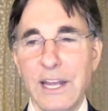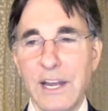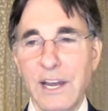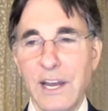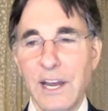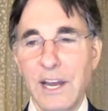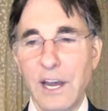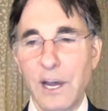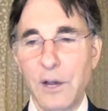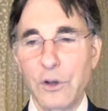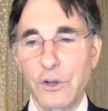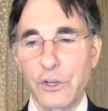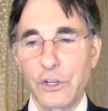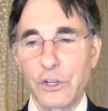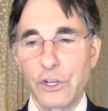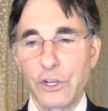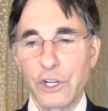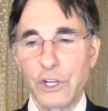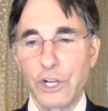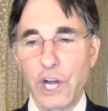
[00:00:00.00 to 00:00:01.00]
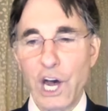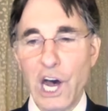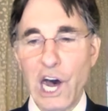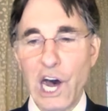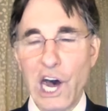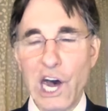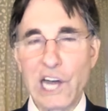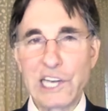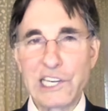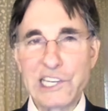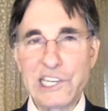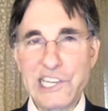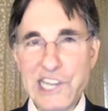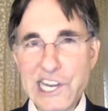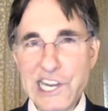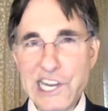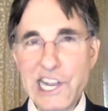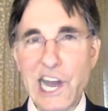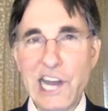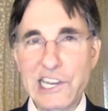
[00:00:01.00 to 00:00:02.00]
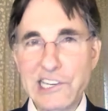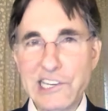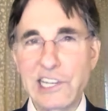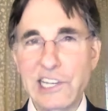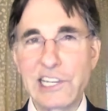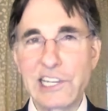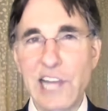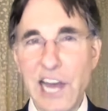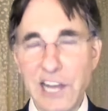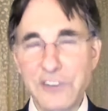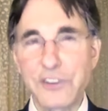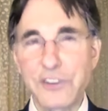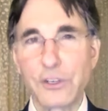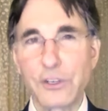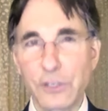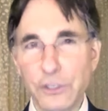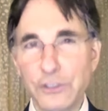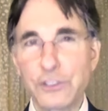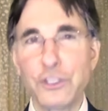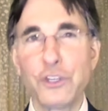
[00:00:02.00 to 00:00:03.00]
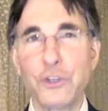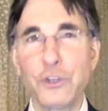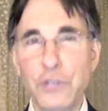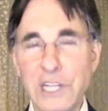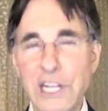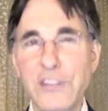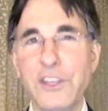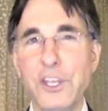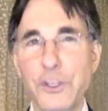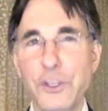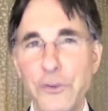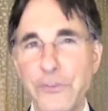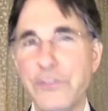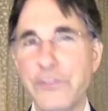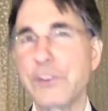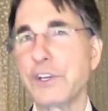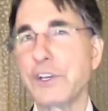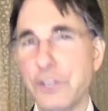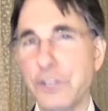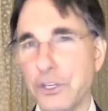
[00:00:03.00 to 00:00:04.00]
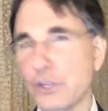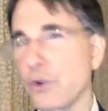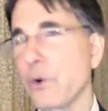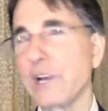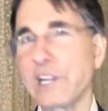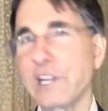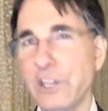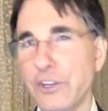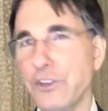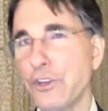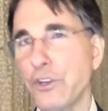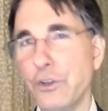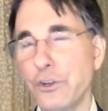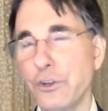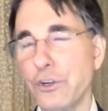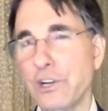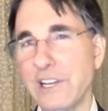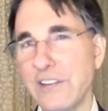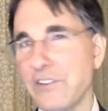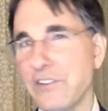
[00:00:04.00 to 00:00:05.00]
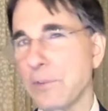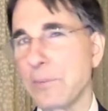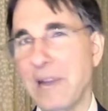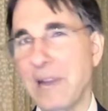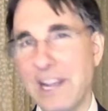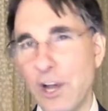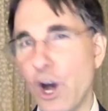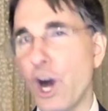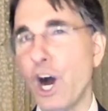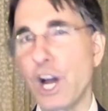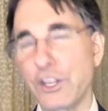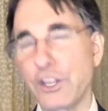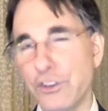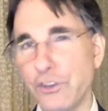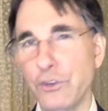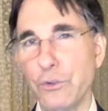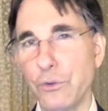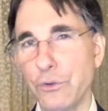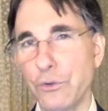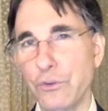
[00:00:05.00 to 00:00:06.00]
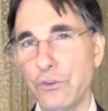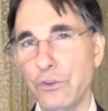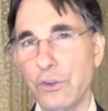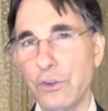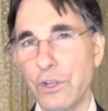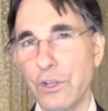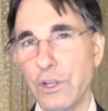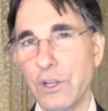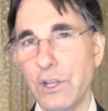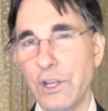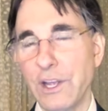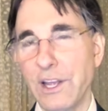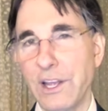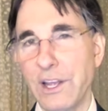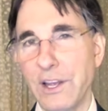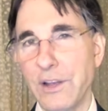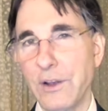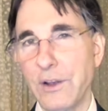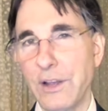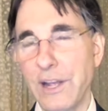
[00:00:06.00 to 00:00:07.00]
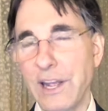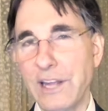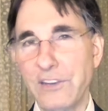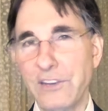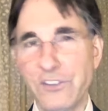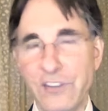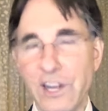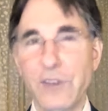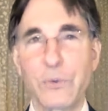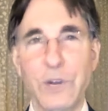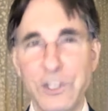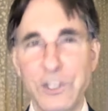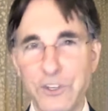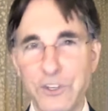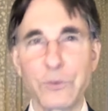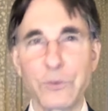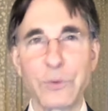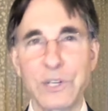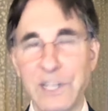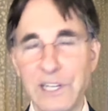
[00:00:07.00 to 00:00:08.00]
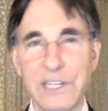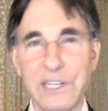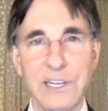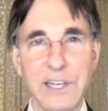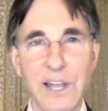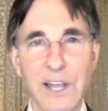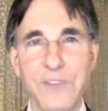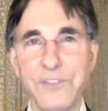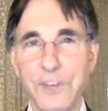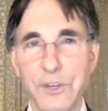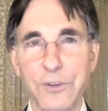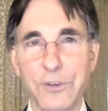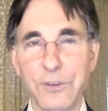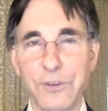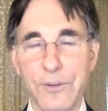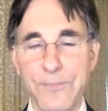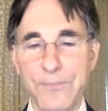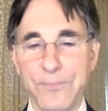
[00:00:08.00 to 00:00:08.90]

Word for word: uh, deontological duty that you feel you're going to do. You're living by ought tos instead of what you would really love tos.